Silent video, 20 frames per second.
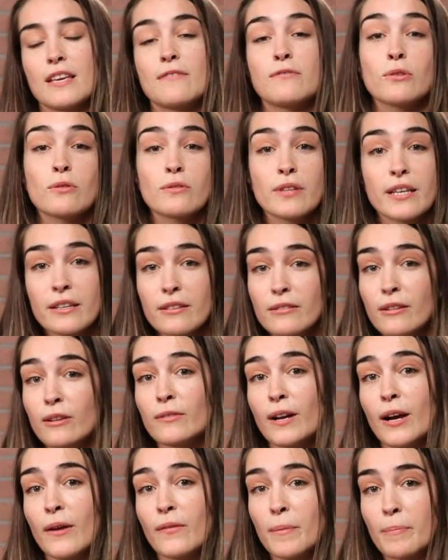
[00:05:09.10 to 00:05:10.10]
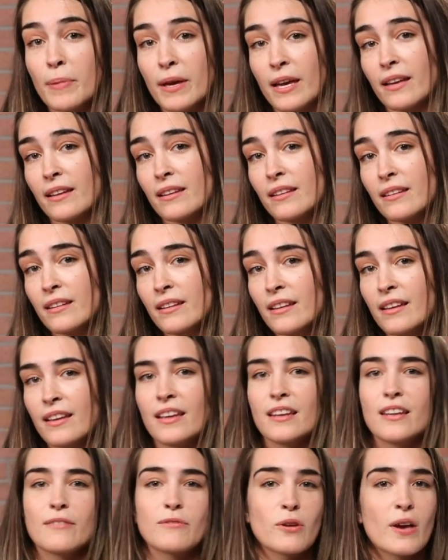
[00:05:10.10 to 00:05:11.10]
if you linger around the pain
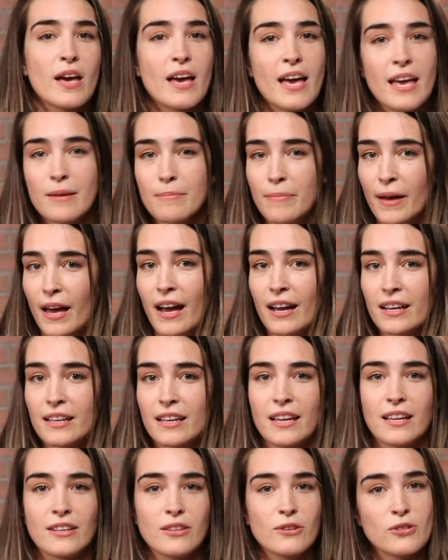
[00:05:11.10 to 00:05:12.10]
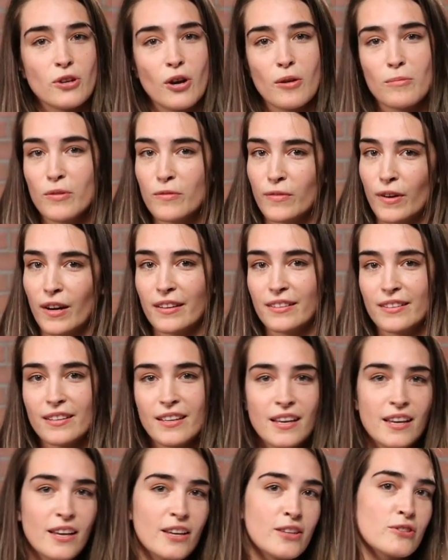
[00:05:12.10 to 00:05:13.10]
and if you hang back and you don't move on
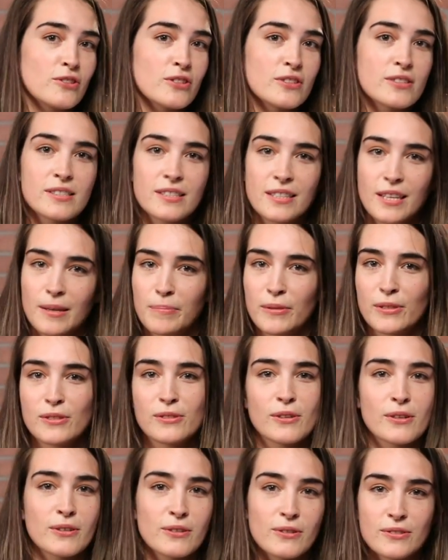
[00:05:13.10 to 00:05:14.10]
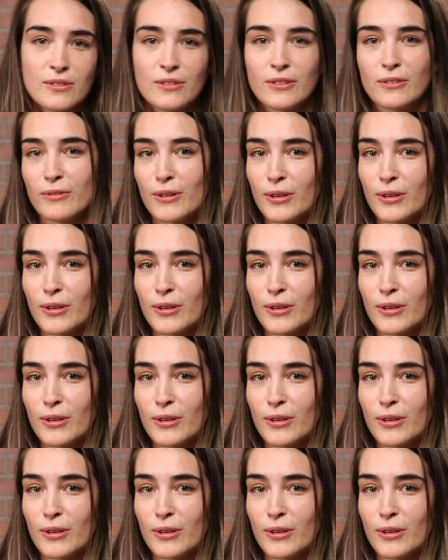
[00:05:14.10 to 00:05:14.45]
and you just skip in circles in the